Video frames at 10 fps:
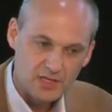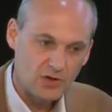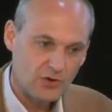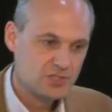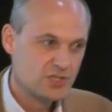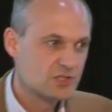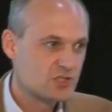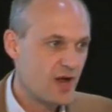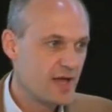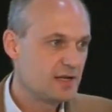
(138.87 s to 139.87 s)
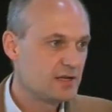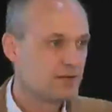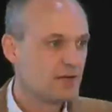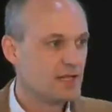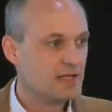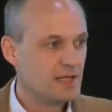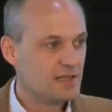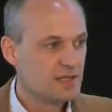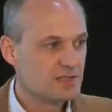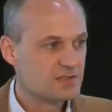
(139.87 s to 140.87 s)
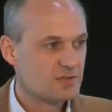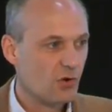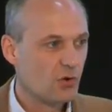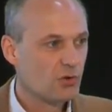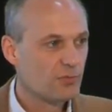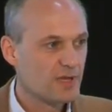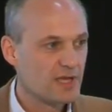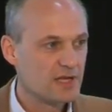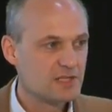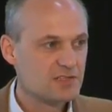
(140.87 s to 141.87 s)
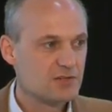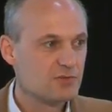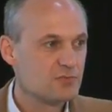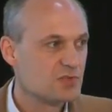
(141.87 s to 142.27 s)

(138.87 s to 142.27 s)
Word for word: encouraging trend in, in this all beginning to,